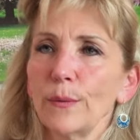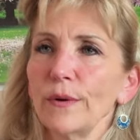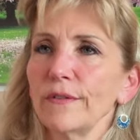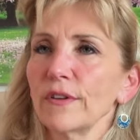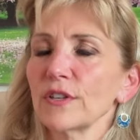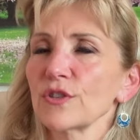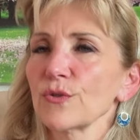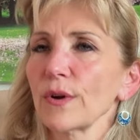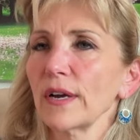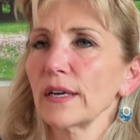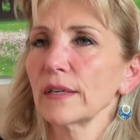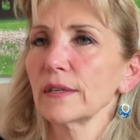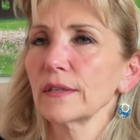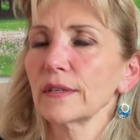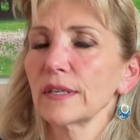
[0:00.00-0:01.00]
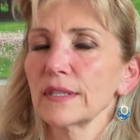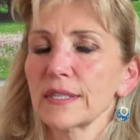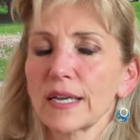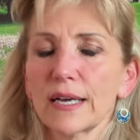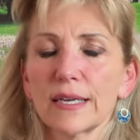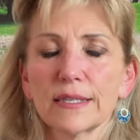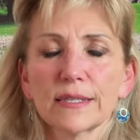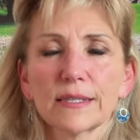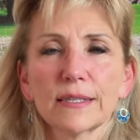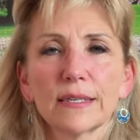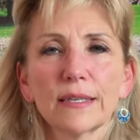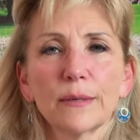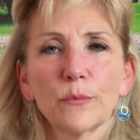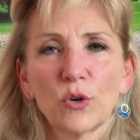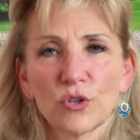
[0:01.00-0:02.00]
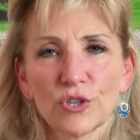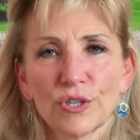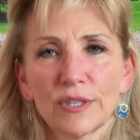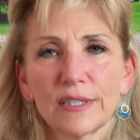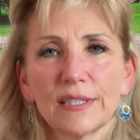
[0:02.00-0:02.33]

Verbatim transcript: We've discussed emotional